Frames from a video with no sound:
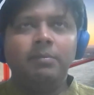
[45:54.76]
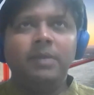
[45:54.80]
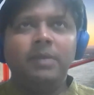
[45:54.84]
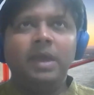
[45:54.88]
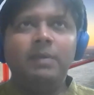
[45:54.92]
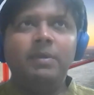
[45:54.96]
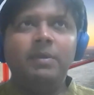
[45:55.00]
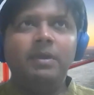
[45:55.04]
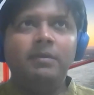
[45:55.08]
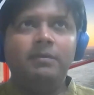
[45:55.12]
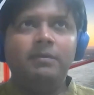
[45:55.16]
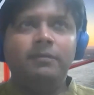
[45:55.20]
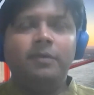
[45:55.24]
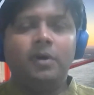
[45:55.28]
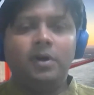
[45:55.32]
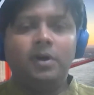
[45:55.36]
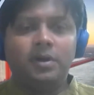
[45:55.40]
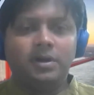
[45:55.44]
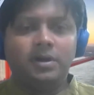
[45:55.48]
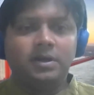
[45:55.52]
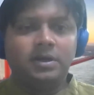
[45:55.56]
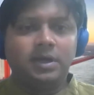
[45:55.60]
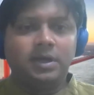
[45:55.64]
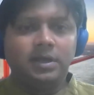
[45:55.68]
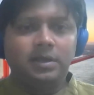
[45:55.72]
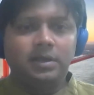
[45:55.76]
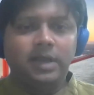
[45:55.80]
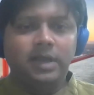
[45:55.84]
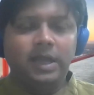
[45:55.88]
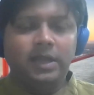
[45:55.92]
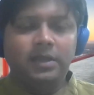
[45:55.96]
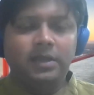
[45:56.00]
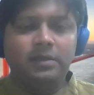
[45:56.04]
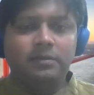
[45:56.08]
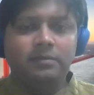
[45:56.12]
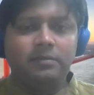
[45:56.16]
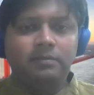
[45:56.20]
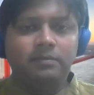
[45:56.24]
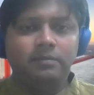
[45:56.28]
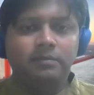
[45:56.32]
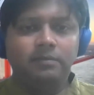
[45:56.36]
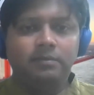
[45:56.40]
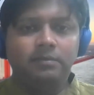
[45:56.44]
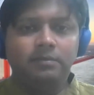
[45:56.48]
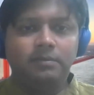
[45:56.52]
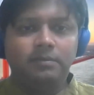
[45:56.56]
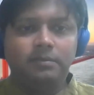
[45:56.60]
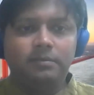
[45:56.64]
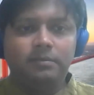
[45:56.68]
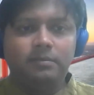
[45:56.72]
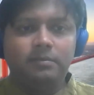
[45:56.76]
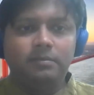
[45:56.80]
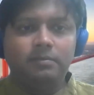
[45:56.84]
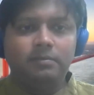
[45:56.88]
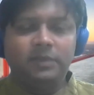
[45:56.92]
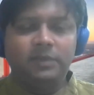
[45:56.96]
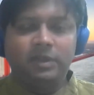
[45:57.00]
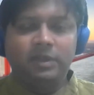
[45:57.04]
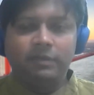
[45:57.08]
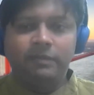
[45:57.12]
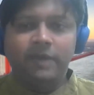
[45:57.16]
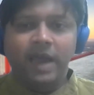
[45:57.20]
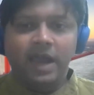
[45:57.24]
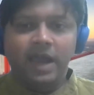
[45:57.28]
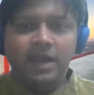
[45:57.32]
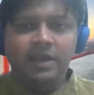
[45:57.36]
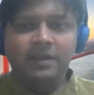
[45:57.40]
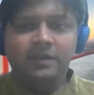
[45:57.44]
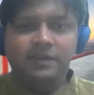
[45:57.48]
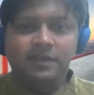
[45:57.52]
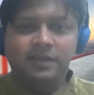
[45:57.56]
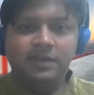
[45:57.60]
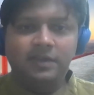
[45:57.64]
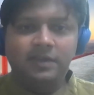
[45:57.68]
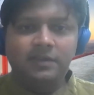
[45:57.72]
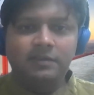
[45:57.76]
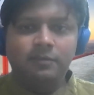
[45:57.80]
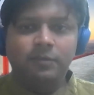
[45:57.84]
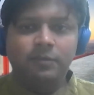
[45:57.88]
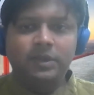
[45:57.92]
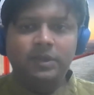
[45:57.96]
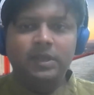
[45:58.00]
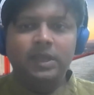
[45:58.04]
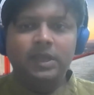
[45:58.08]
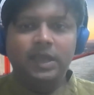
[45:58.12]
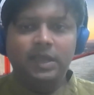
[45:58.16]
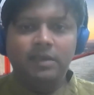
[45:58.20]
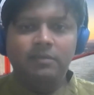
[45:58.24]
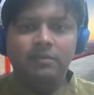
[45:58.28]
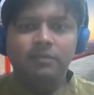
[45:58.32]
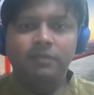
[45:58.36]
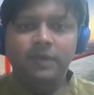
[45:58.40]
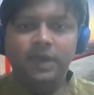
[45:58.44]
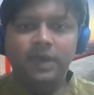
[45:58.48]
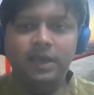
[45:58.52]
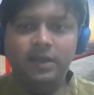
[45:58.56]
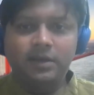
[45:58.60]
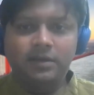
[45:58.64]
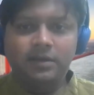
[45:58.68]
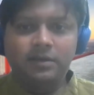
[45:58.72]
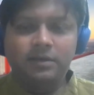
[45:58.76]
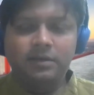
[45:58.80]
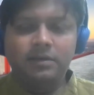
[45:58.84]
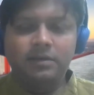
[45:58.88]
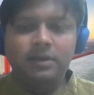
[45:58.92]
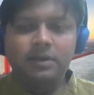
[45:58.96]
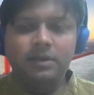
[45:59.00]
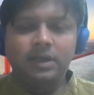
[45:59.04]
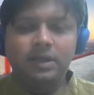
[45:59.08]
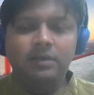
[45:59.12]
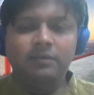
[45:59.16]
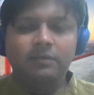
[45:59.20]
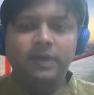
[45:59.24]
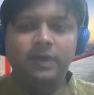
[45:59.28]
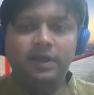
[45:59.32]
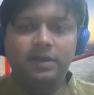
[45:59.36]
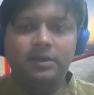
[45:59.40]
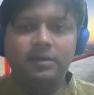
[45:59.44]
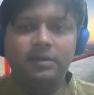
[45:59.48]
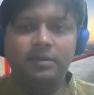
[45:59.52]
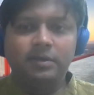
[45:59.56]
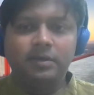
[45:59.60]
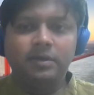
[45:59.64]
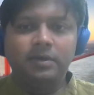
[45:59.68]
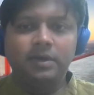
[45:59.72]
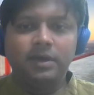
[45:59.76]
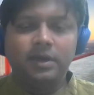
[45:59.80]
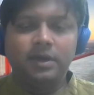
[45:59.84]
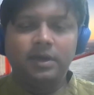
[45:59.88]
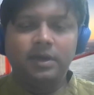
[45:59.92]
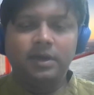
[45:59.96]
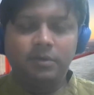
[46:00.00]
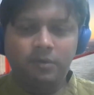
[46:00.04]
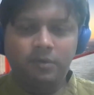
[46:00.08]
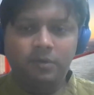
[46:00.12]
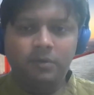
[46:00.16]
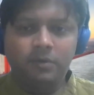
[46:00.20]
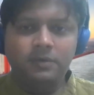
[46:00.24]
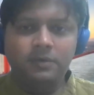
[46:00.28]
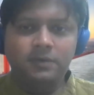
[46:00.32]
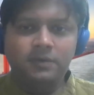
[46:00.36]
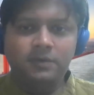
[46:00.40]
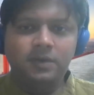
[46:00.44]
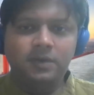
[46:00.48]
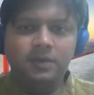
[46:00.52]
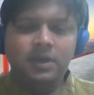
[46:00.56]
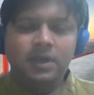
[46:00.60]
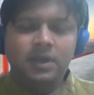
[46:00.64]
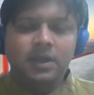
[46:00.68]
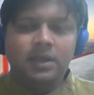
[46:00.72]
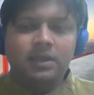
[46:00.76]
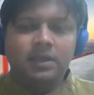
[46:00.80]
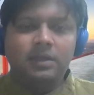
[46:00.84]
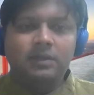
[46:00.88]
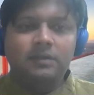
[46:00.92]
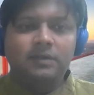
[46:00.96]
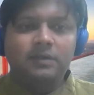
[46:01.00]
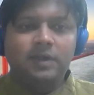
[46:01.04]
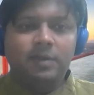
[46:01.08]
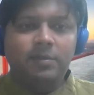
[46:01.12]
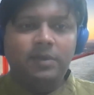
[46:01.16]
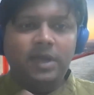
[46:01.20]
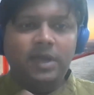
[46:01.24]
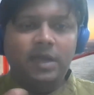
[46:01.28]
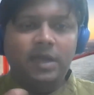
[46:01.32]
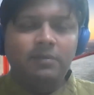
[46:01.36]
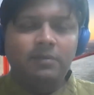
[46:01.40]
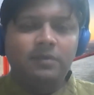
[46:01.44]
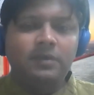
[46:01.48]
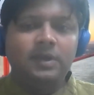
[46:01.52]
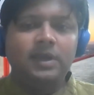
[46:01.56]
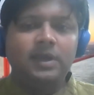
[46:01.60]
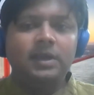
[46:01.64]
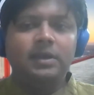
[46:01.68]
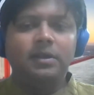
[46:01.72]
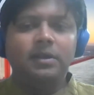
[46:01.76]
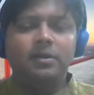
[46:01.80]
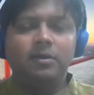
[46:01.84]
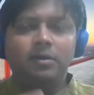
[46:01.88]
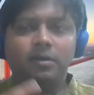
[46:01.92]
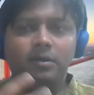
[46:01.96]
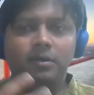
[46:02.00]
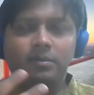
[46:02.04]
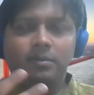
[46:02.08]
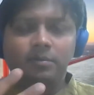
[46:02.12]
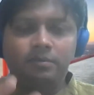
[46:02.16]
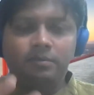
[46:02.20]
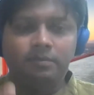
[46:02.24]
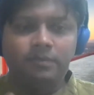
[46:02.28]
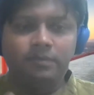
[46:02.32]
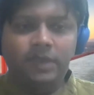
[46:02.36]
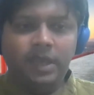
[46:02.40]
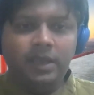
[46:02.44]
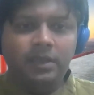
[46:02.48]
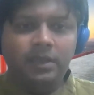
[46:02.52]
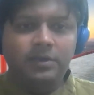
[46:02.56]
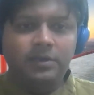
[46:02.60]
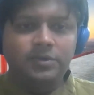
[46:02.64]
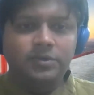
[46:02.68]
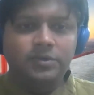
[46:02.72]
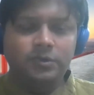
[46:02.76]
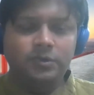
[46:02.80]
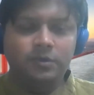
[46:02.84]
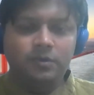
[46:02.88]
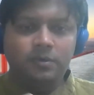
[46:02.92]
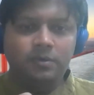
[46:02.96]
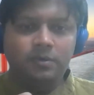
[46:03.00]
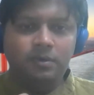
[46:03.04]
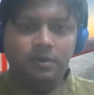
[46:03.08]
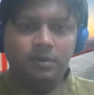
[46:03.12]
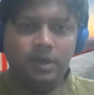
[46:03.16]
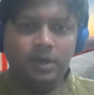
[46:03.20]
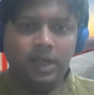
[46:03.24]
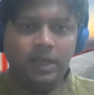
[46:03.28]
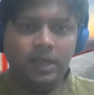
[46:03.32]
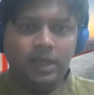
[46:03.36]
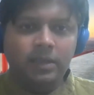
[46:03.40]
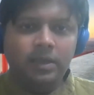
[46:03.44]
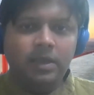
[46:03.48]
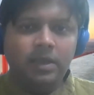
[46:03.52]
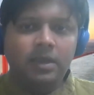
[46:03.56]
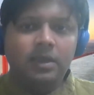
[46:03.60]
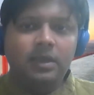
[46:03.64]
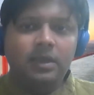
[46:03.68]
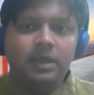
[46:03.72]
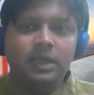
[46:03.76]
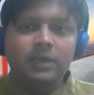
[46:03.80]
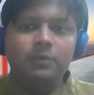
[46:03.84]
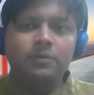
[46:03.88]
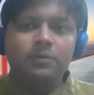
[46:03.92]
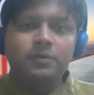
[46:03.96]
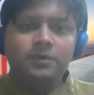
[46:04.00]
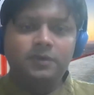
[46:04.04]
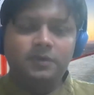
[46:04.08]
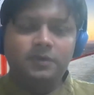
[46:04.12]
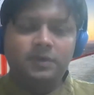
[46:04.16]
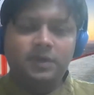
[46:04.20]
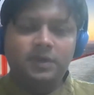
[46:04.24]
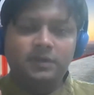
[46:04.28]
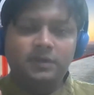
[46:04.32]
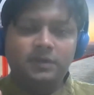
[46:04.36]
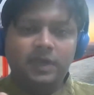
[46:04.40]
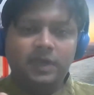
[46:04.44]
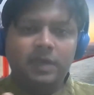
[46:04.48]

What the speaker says: maybe for like the viruses, when they infect a host, sometimes they like show like use the